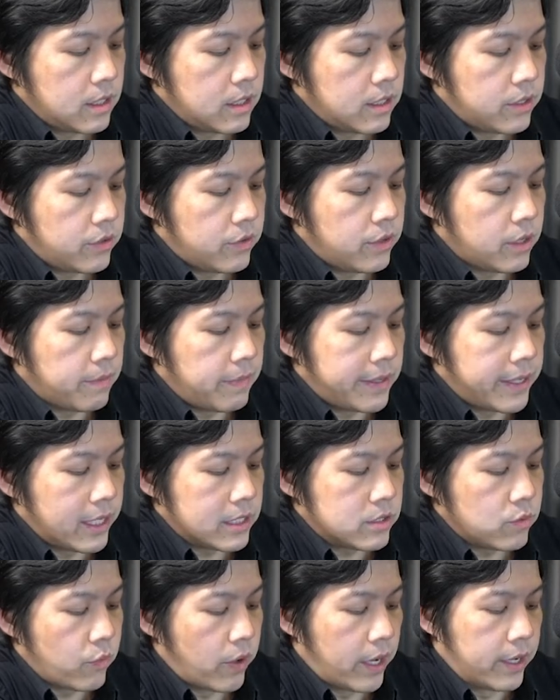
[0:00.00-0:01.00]
to the
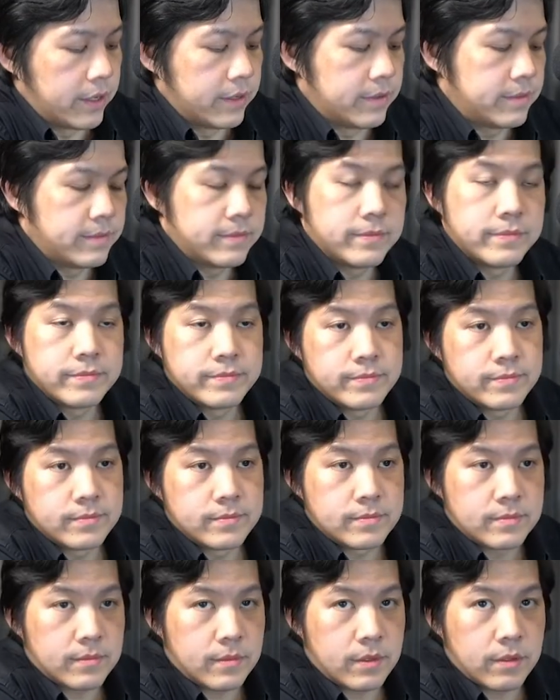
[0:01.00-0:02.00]
minus 1.
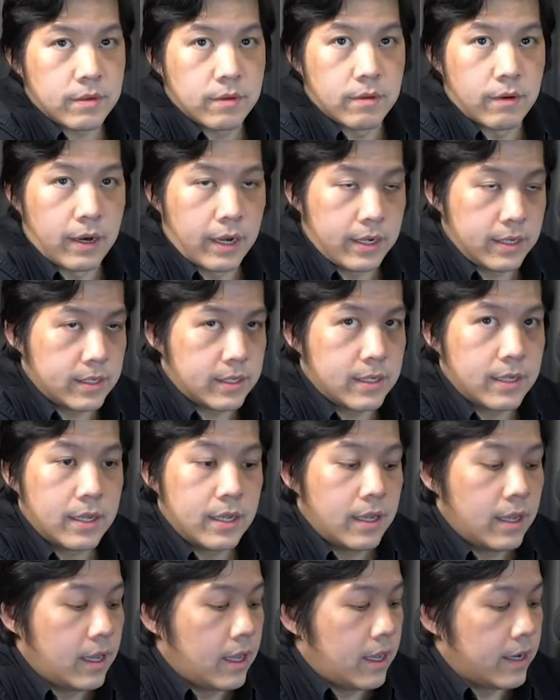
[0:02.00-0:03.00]
Right?
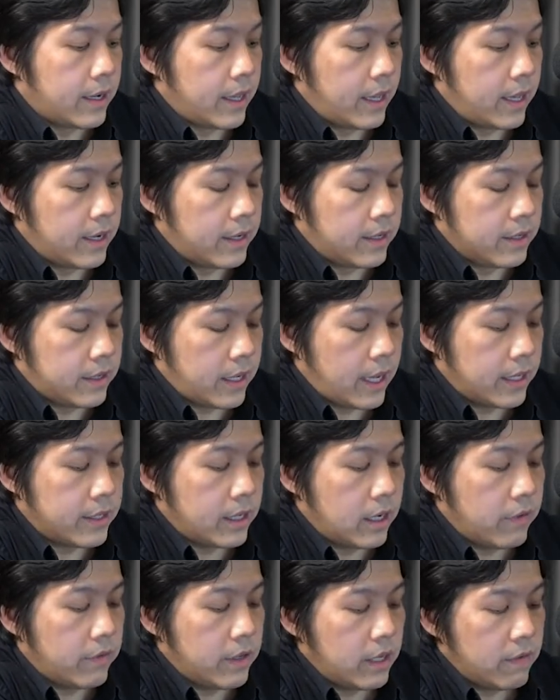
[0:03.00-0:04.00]
Then take
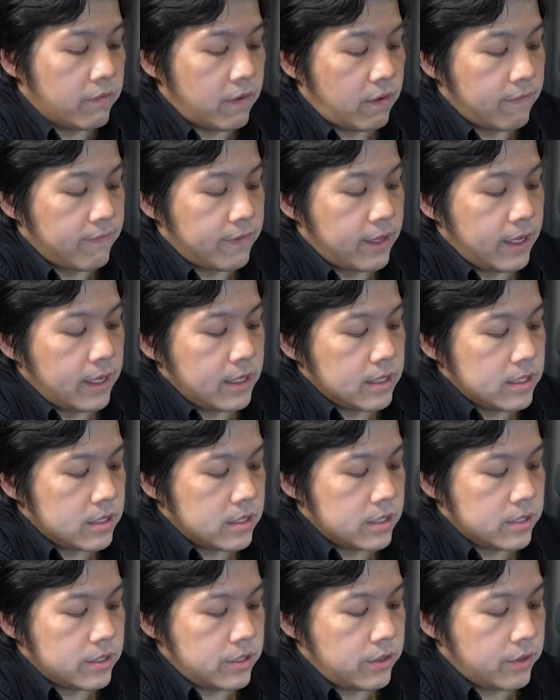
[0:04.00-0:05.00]
derivative of
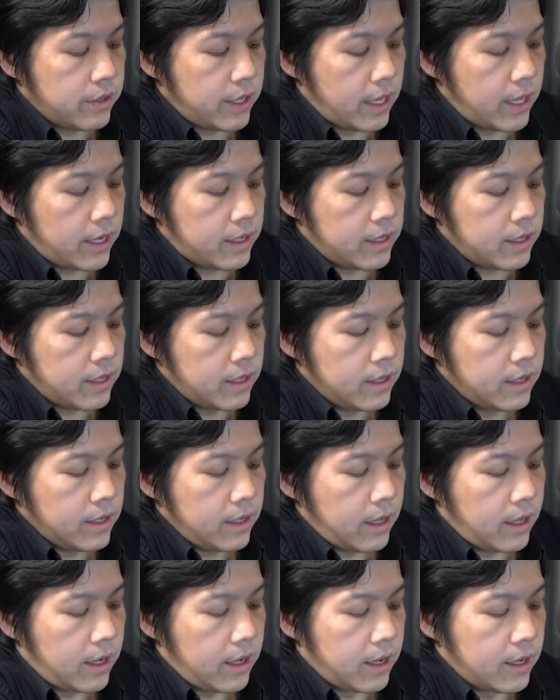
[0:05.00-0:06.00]
this, you get
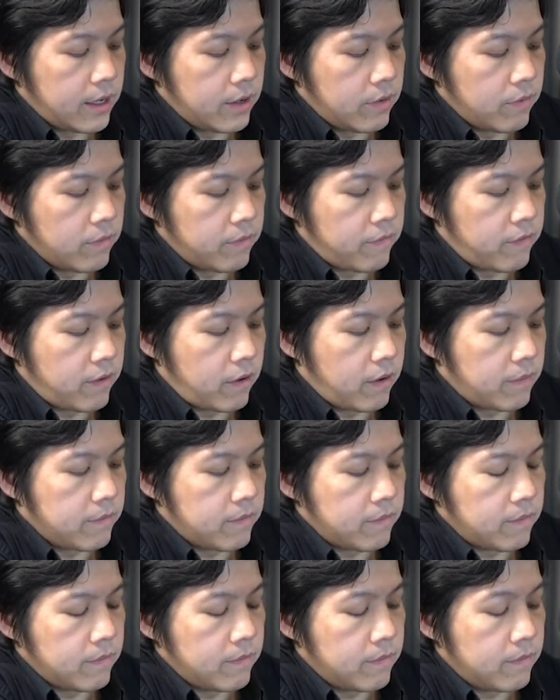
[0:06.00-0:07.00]

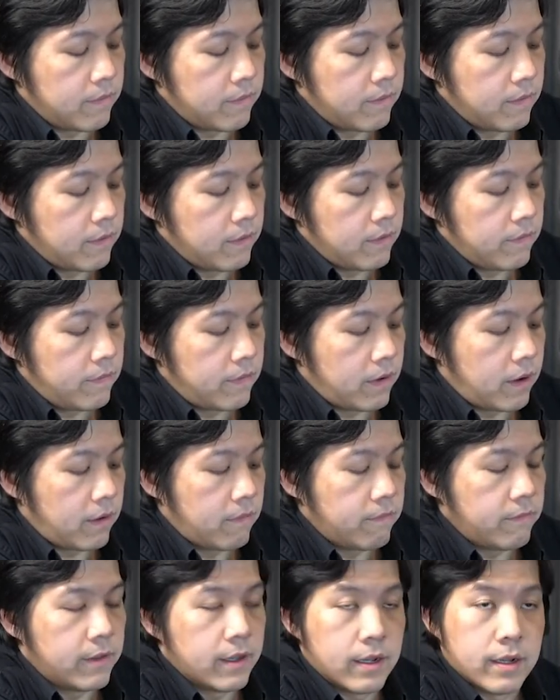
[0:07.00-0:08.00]
from
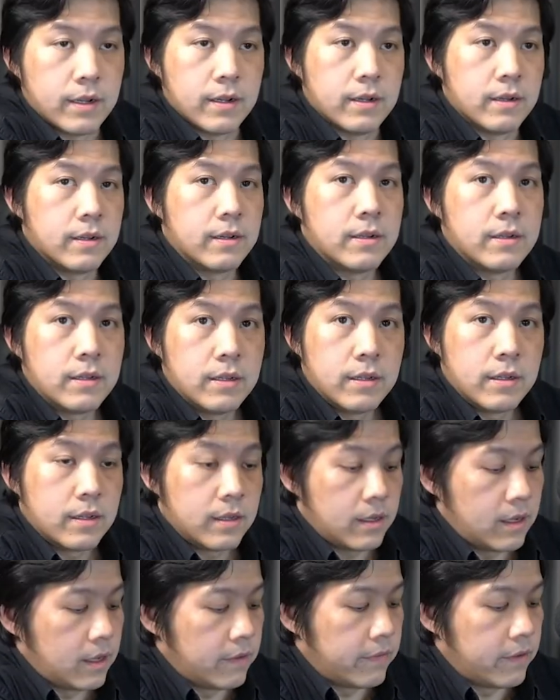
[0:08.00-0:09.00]
the
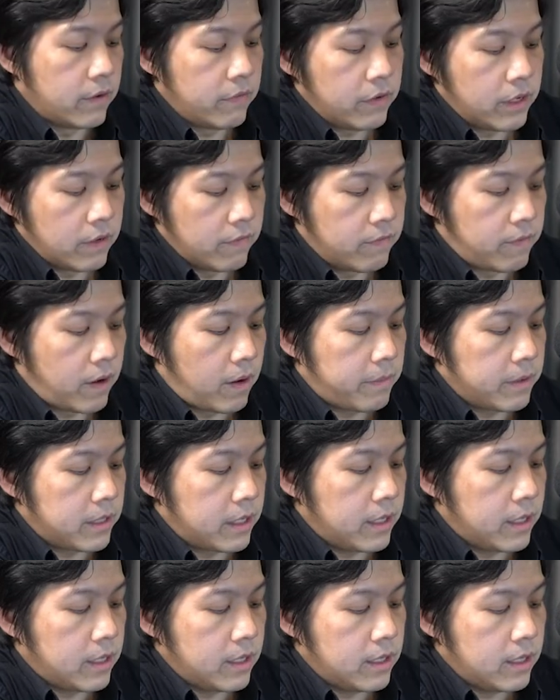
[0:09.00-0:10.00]
derivative
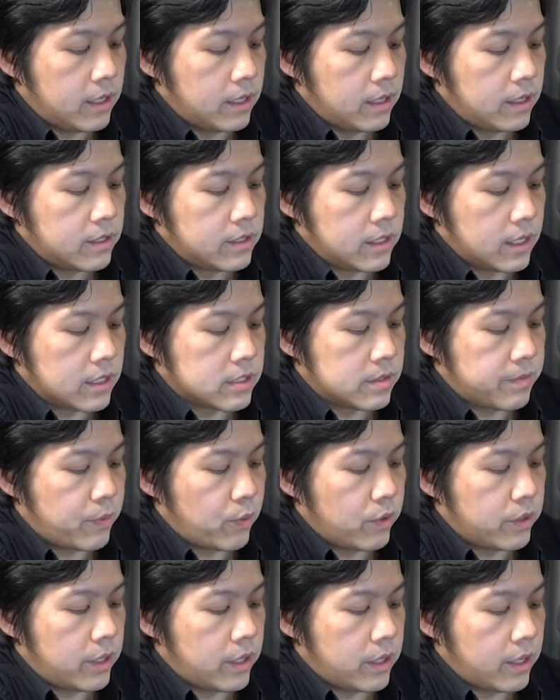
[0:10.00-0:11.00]
property, just
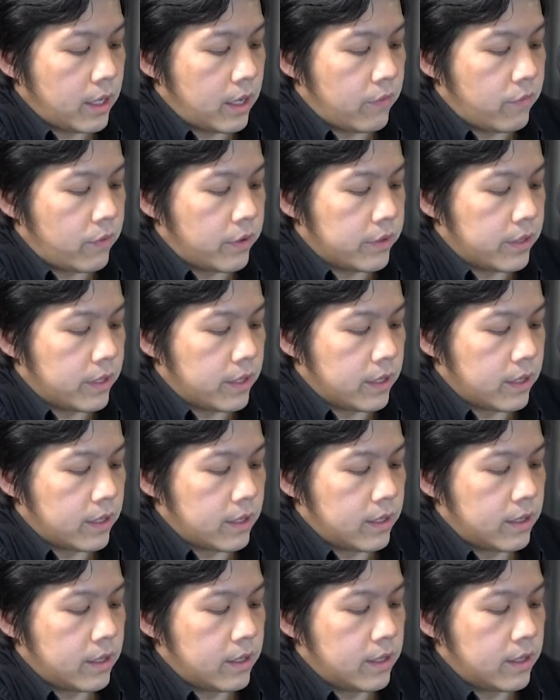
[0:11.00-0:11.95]
putting everything